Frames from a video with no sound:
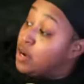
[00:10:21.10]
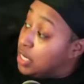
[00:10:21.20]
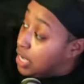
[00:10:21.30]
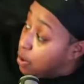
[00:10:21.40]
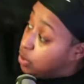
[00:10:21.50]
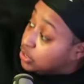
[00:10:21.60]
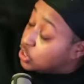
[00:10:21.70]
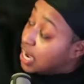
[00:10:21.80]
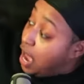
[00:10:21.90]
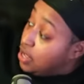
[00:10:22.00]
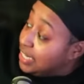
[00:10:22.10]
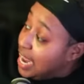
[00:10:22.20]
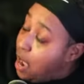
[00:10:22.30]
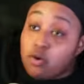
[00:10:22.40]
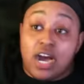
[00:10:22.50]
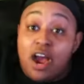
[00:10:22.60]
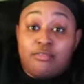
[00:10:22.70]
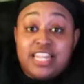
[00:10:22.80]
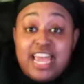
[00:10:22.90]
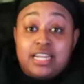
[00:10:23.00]
Call it out.
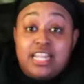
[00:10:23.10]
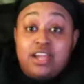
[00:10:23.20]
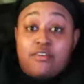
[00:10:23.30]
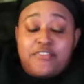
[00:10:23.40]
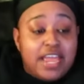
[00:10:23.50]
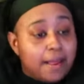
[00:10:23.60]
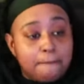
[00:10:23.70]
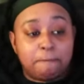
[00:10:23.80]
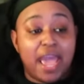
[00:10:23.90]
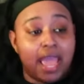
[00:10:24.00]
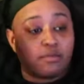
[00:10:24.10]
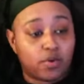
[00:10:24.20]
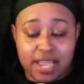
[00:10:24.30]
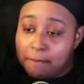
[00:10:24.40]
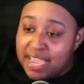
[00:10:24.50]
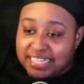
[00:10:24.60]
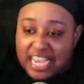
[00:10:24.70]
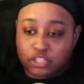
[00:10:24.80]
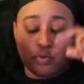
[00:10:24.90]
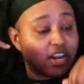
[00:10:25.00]
Unrelated legal fee. Bet we'll make
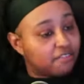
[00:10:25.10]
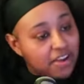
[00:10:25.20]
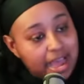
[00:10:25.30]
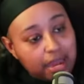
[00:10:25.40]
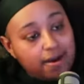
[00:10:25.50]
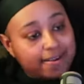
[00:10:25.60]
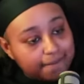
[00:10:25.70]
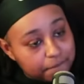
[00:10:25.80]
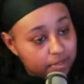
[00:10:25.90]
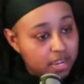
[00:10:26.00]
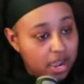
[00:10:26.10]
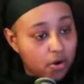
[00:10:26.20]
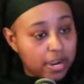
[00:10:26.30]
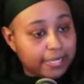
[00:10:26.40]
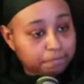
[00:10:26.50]
that twenty-five hundred dollars. Okay.